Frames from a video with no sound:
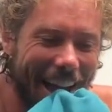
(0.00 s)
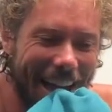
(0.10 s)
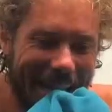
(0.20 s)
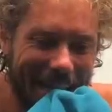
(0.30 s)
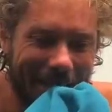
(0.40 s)

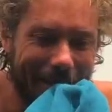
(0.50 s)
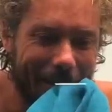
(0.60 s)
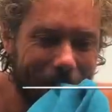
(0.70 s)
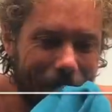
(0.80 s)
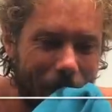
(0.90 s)
and
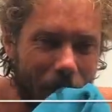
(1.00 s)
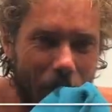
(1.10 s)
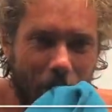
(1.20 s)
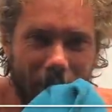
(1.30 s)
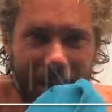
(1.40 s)

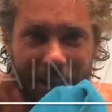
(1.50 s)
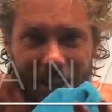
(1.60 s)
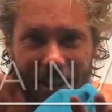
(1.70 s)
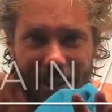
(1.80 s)
we're in